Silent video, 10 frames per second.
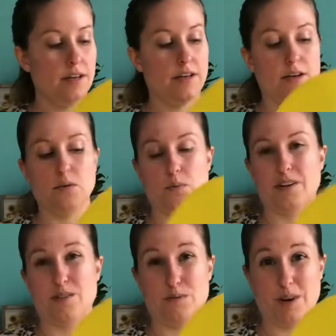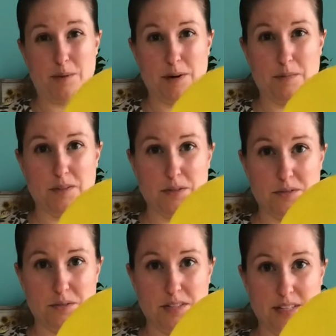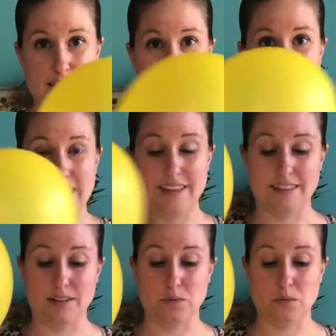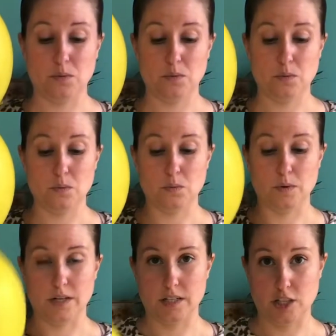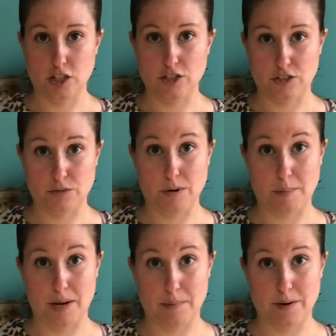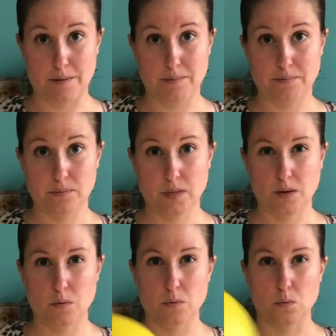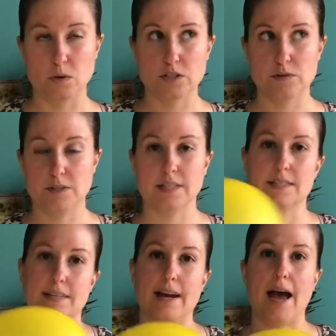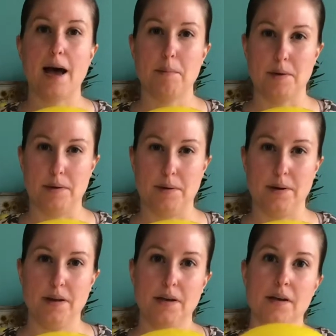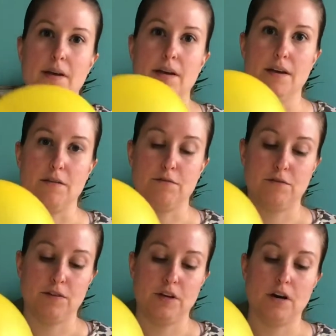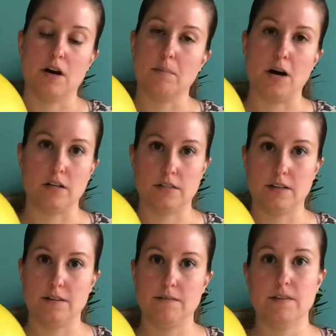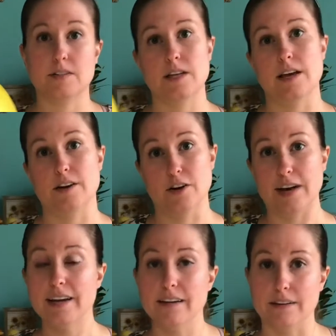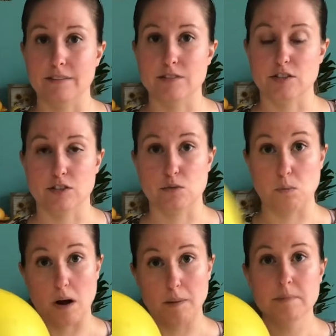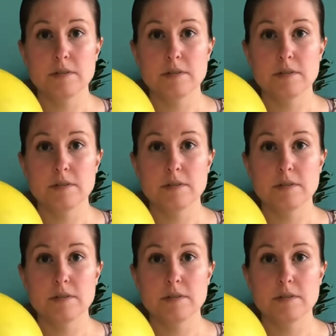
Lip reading: We're gonna rub our balloon and then we're gonna touch it to our paper. What do you think is gonna happen if our positives and our negatives are swapped